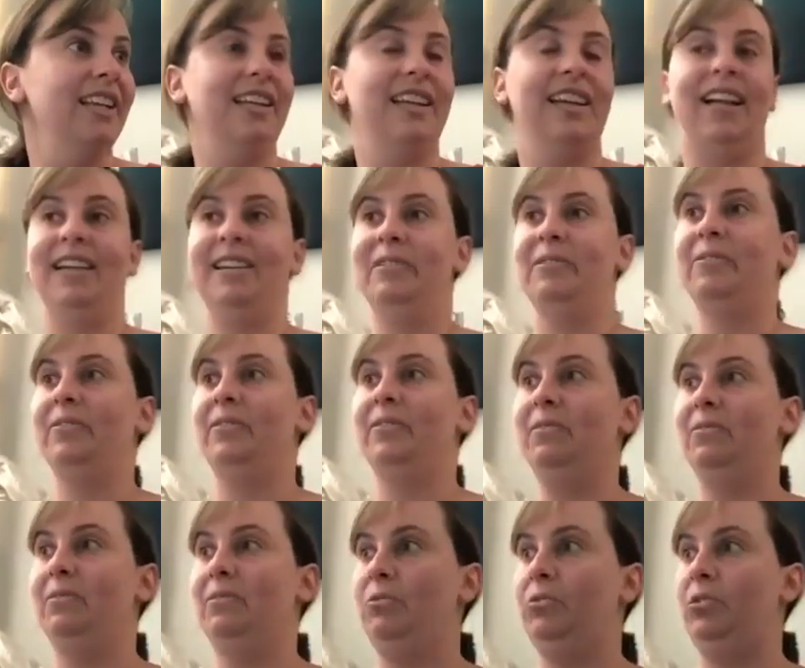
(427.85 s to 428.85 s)
kind of
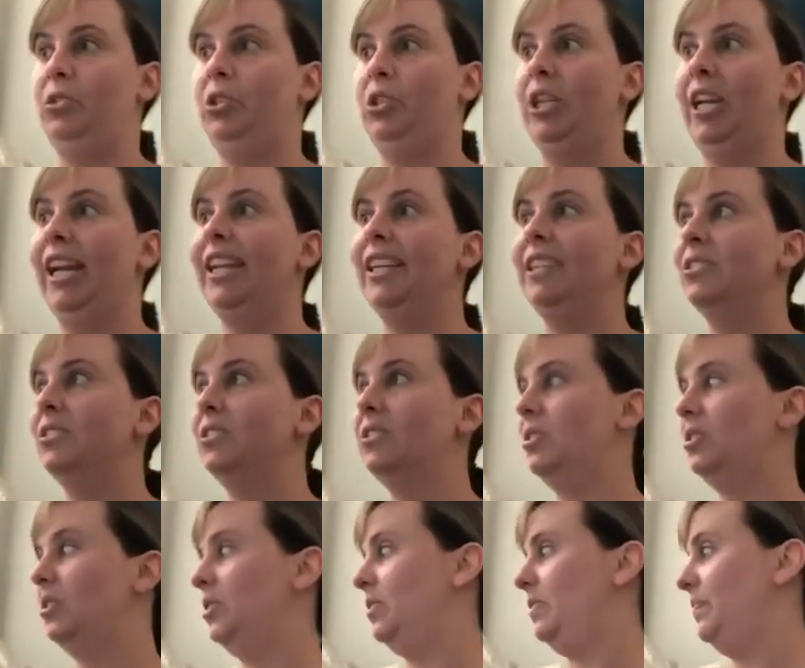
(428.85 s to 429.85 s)

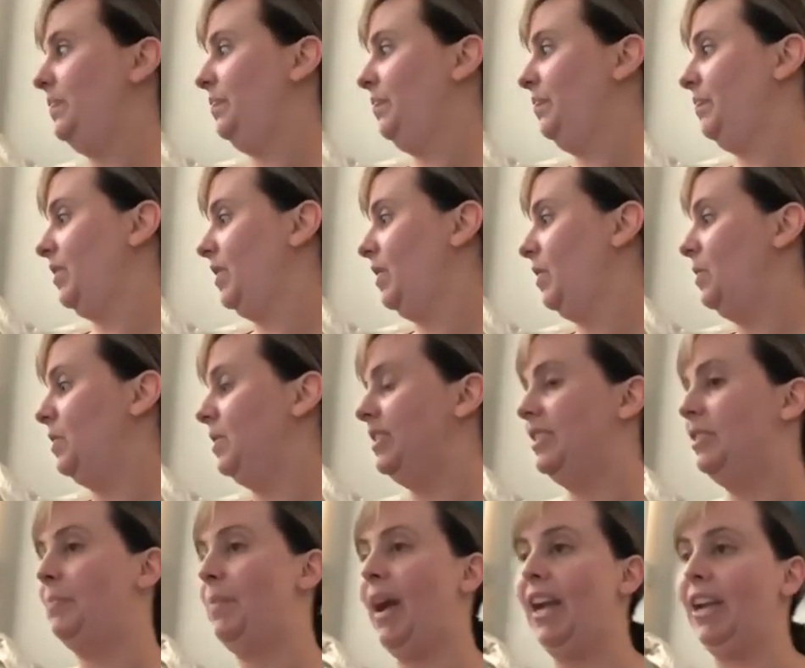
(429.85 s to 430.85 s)
change or
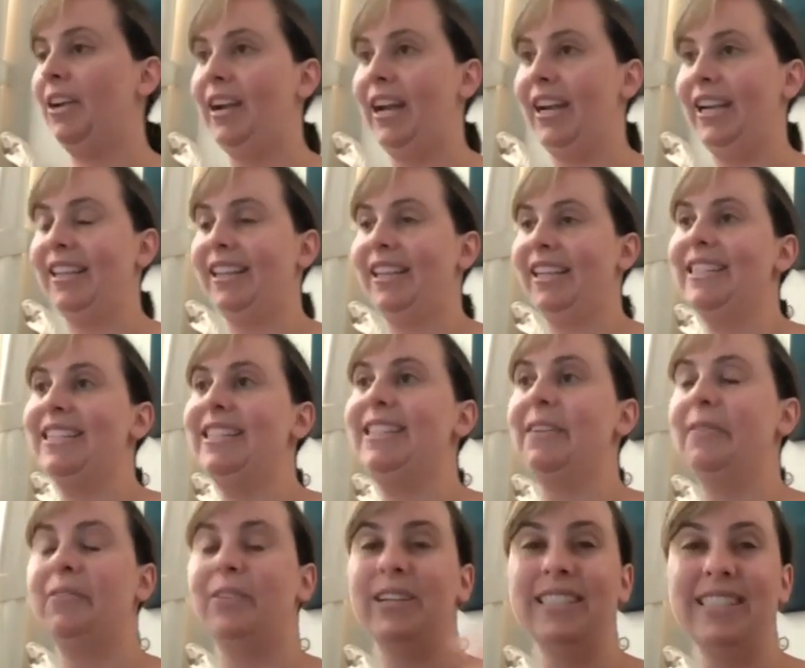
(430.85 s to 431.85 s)
inspire anything
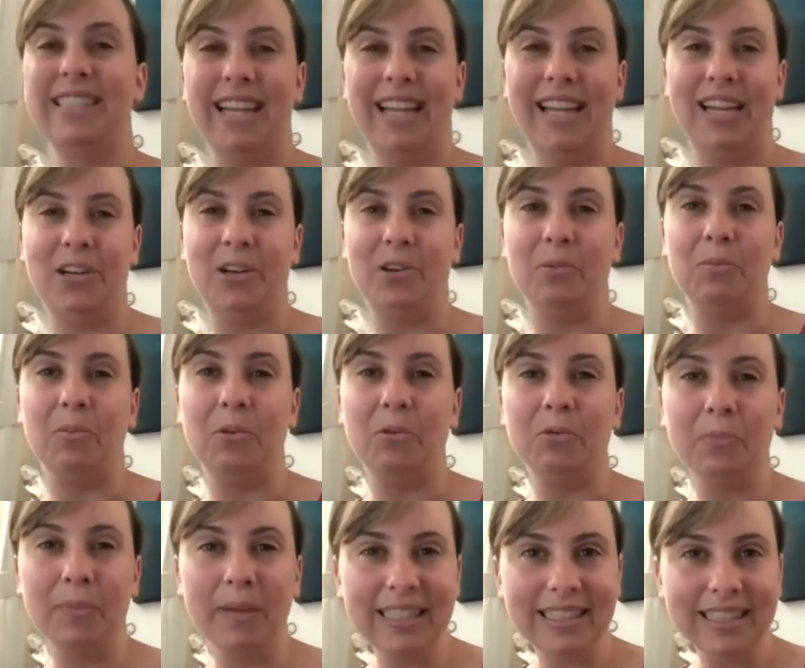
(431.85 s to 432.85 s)
different in your
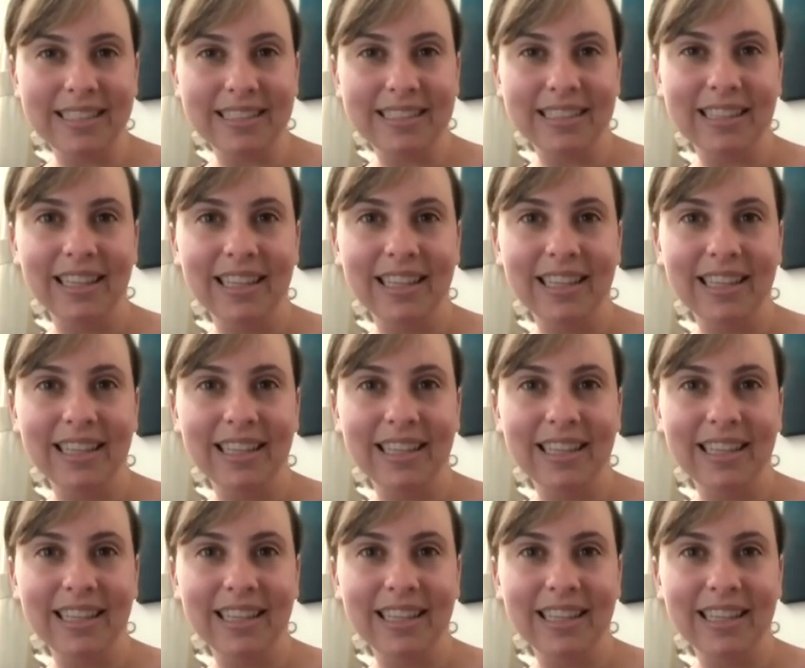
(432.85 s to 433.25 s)
movements?